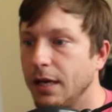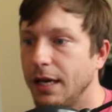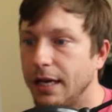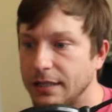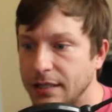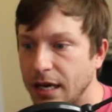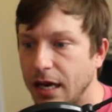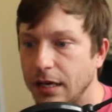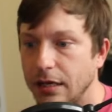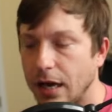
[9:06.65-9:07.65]
It is
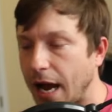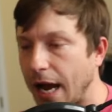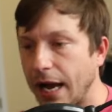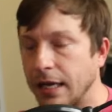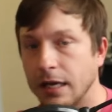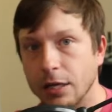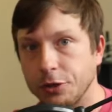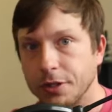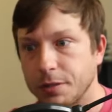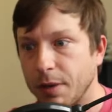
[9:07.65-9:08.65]
not, I cannot
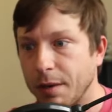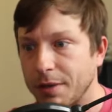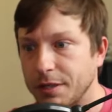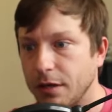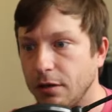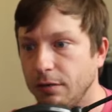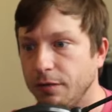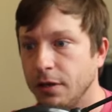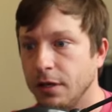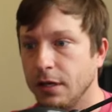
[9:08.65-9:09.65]
do this by myself,
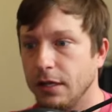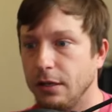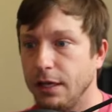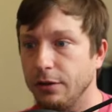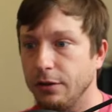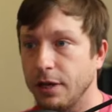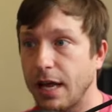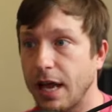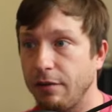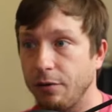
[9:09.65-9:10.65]
neither can
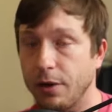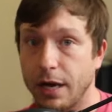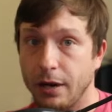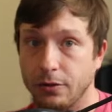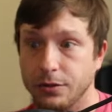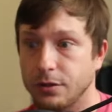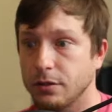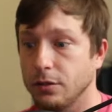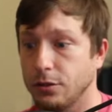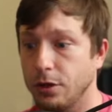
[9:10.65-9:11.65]
everyone else.
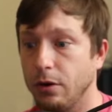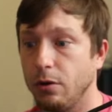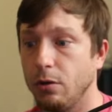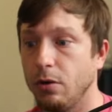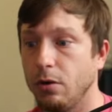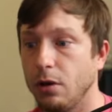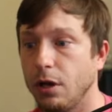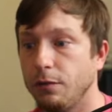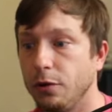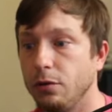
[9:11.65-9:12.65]
So
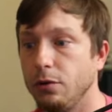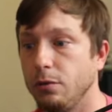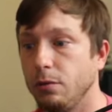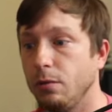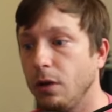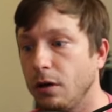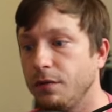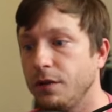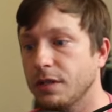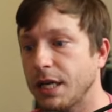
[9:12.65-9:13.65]
if you do love
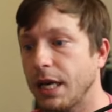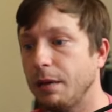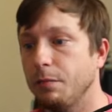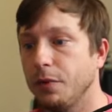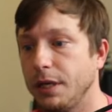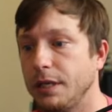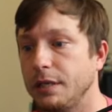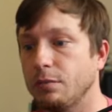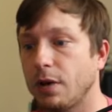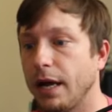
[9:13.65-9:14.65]
this game, please,
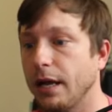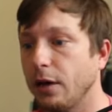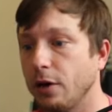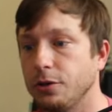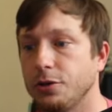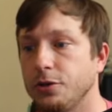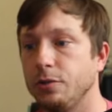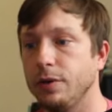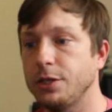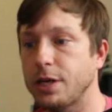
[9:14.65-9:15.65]
I encourage you to
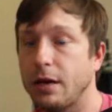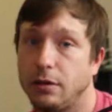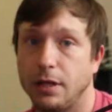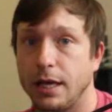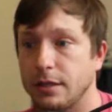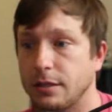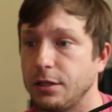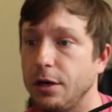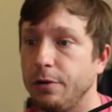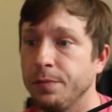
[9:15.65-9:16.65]
reach out and let us
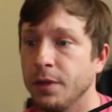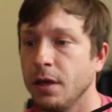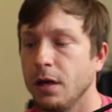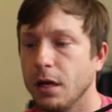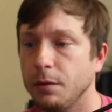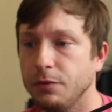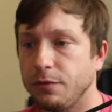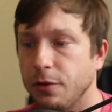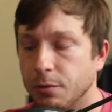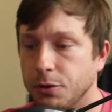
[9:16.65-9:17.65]
know. Come to
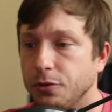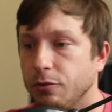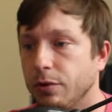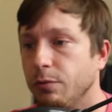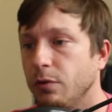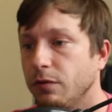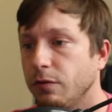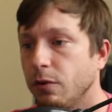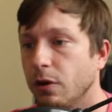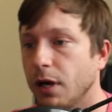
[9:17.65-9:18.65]
Farm
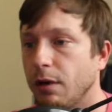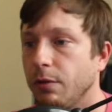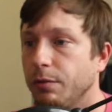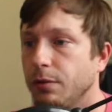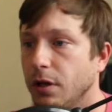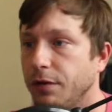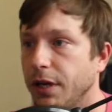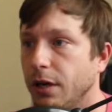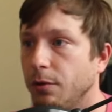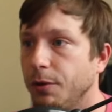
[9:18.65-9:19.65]
2314 and we would love to
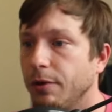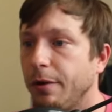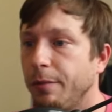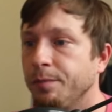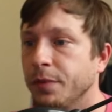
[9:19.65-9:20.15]
help you out.